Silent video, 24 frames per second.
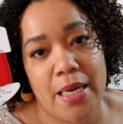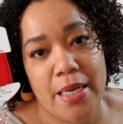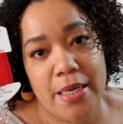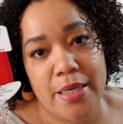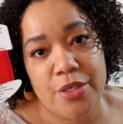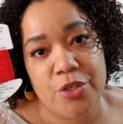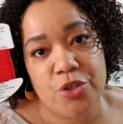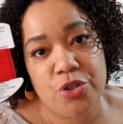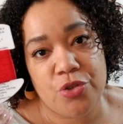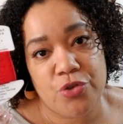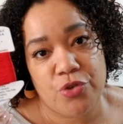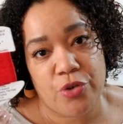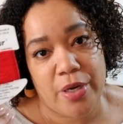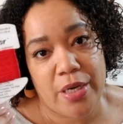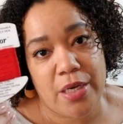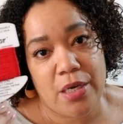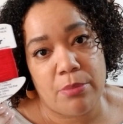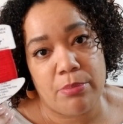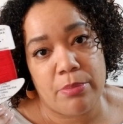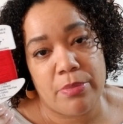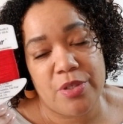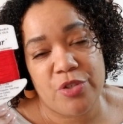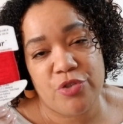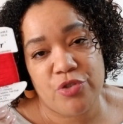
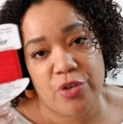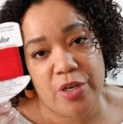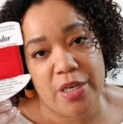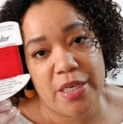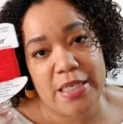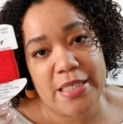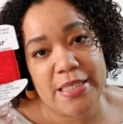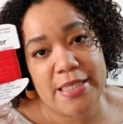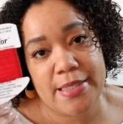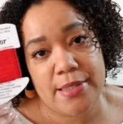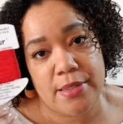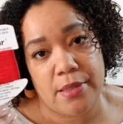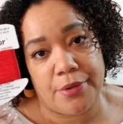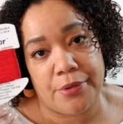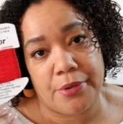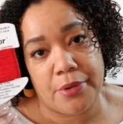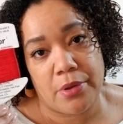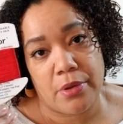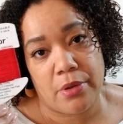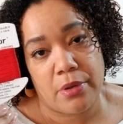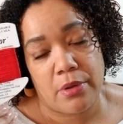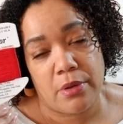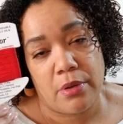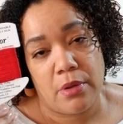stranded
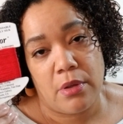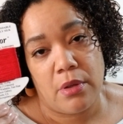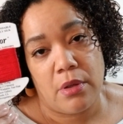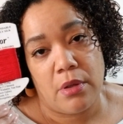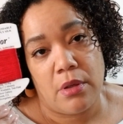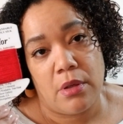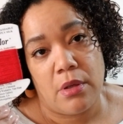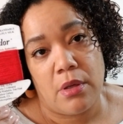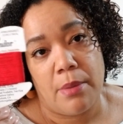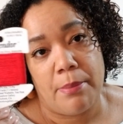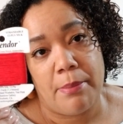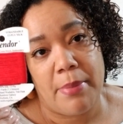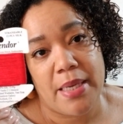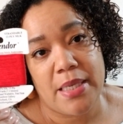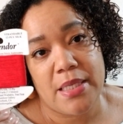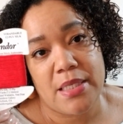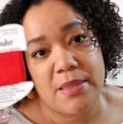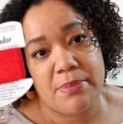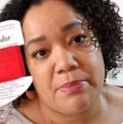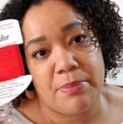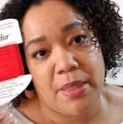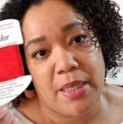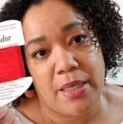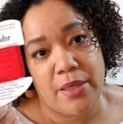silk by
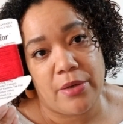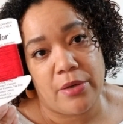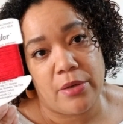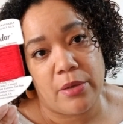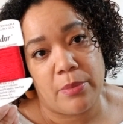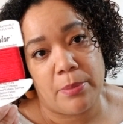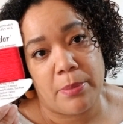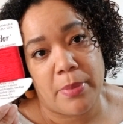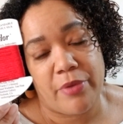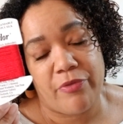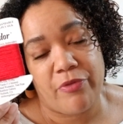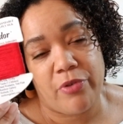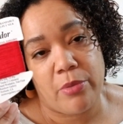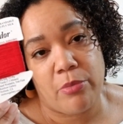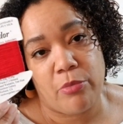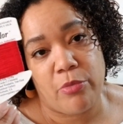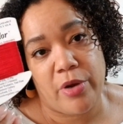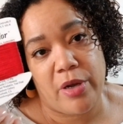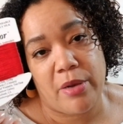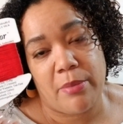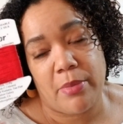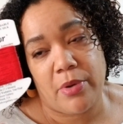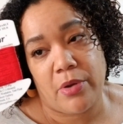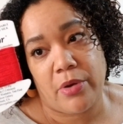Splendor, but from
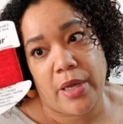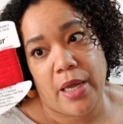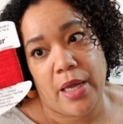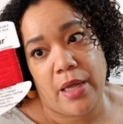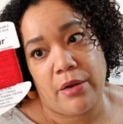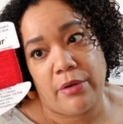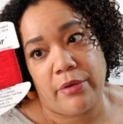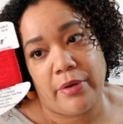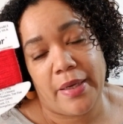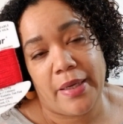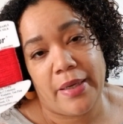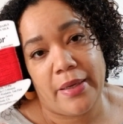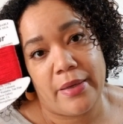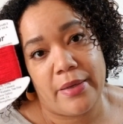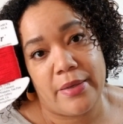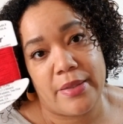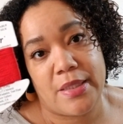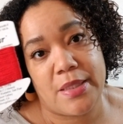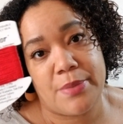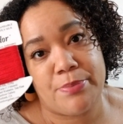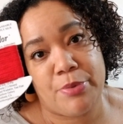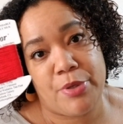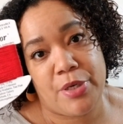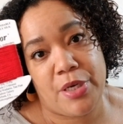Rainbow Gallery. And
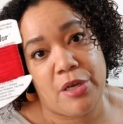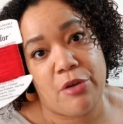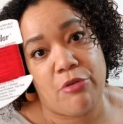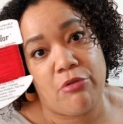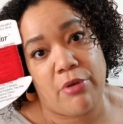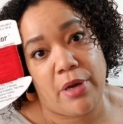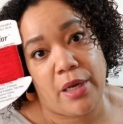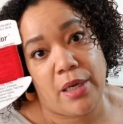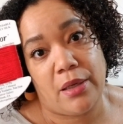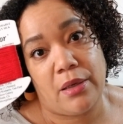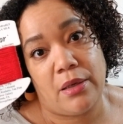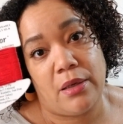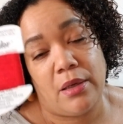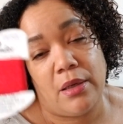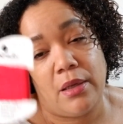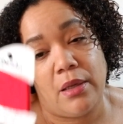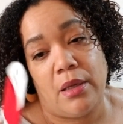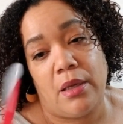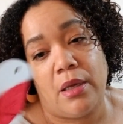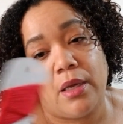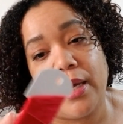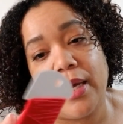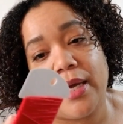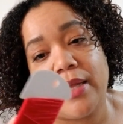it's pretty great.
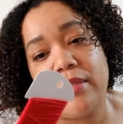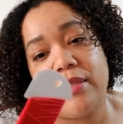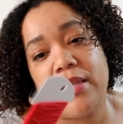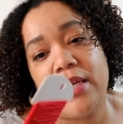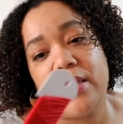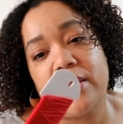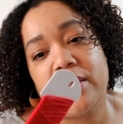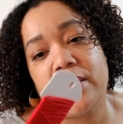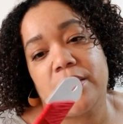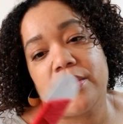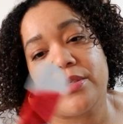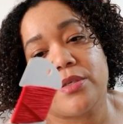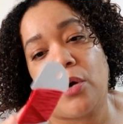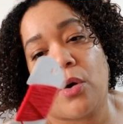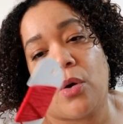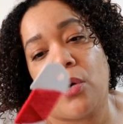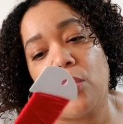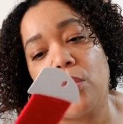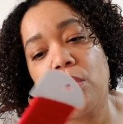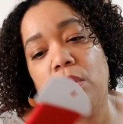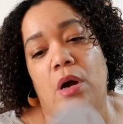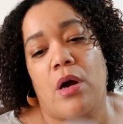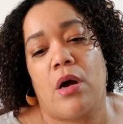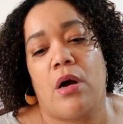I think this
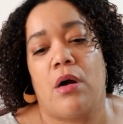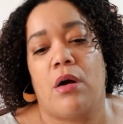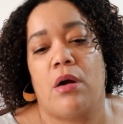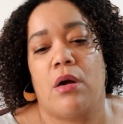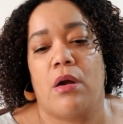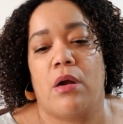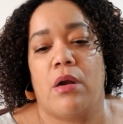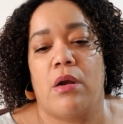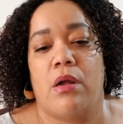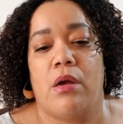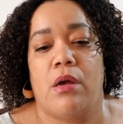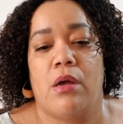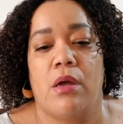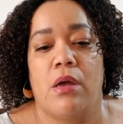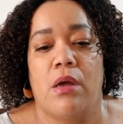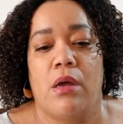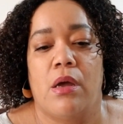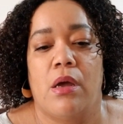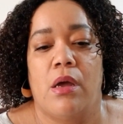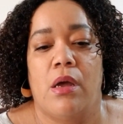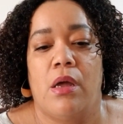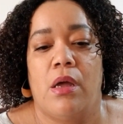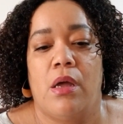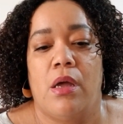whole card,
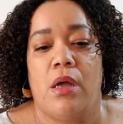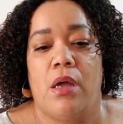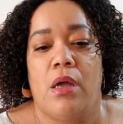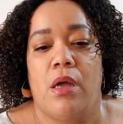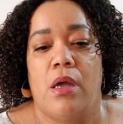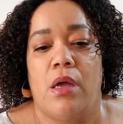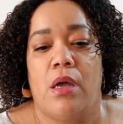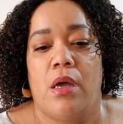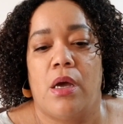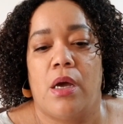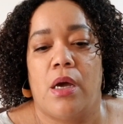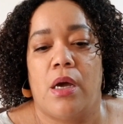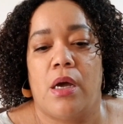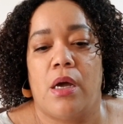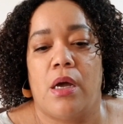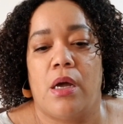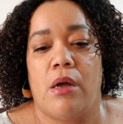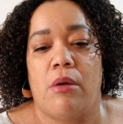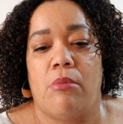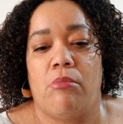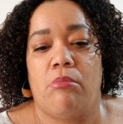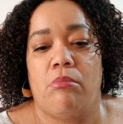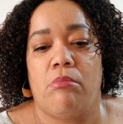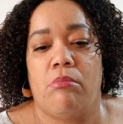
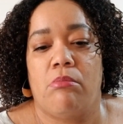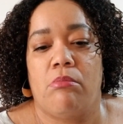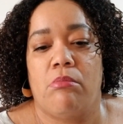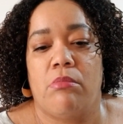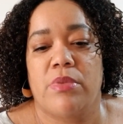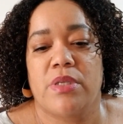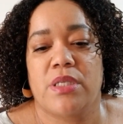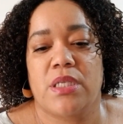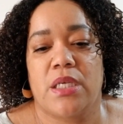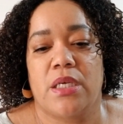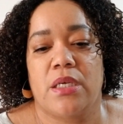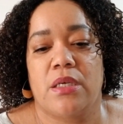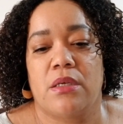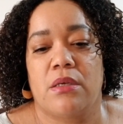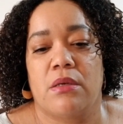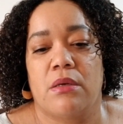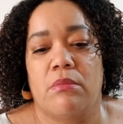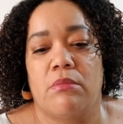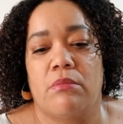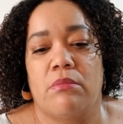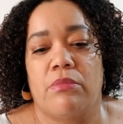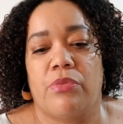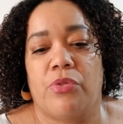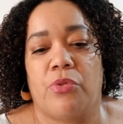it's like
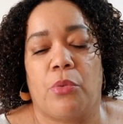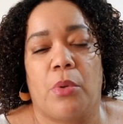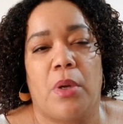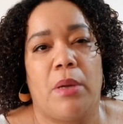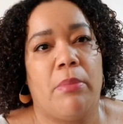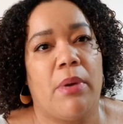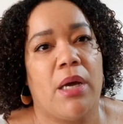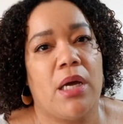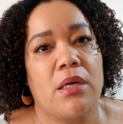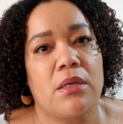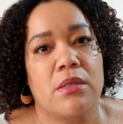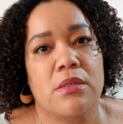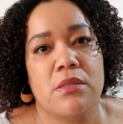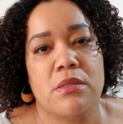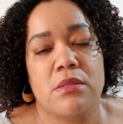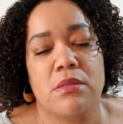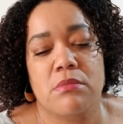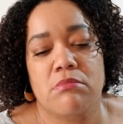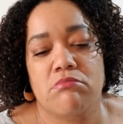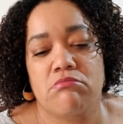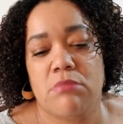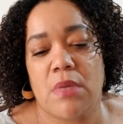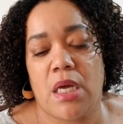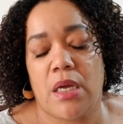$3.
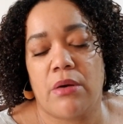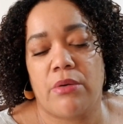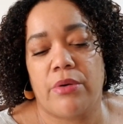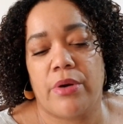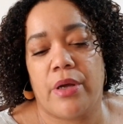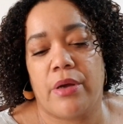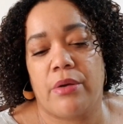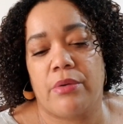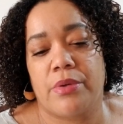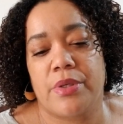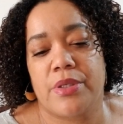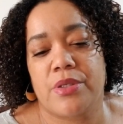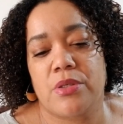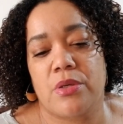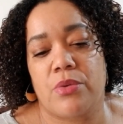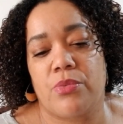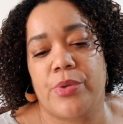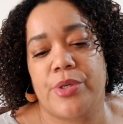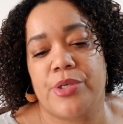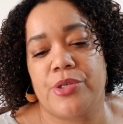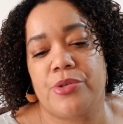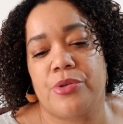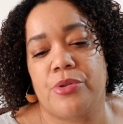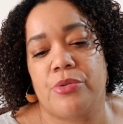I don't know. It's on
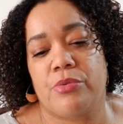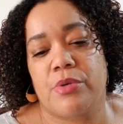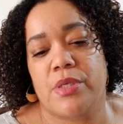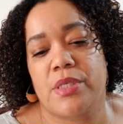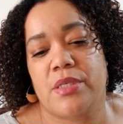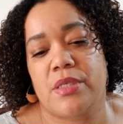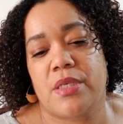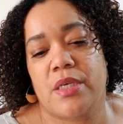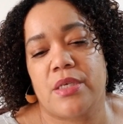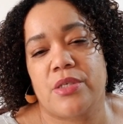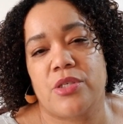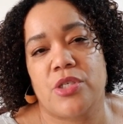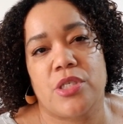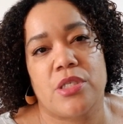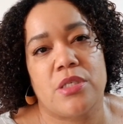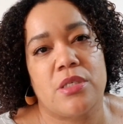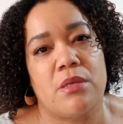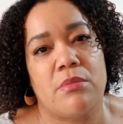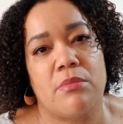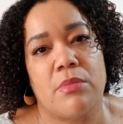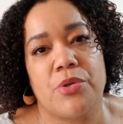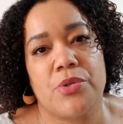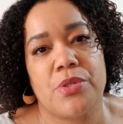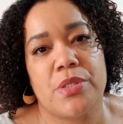123 Stitch. It's
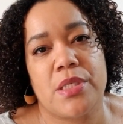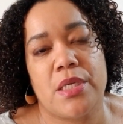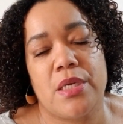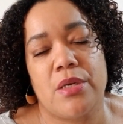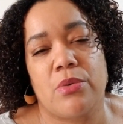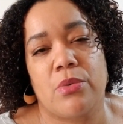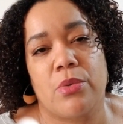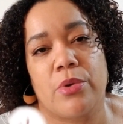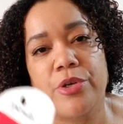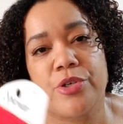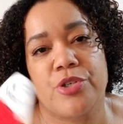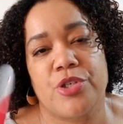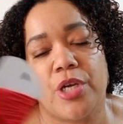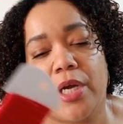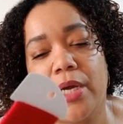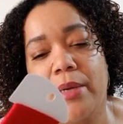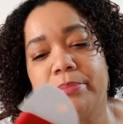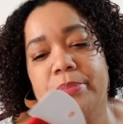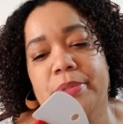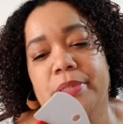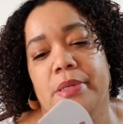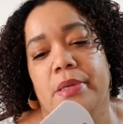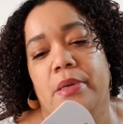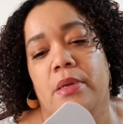in most needlework
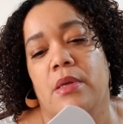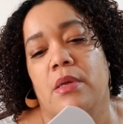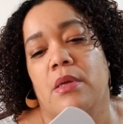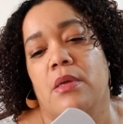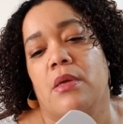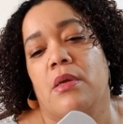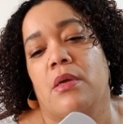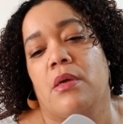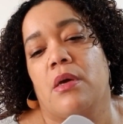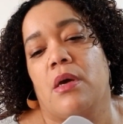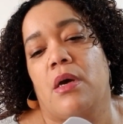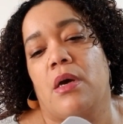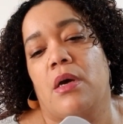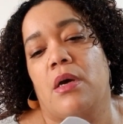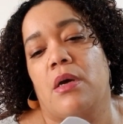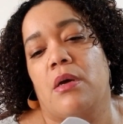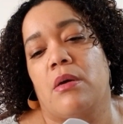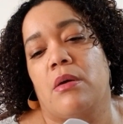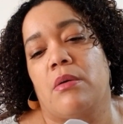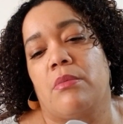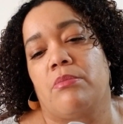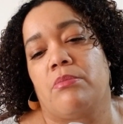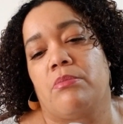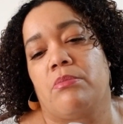shops.
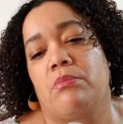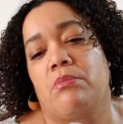So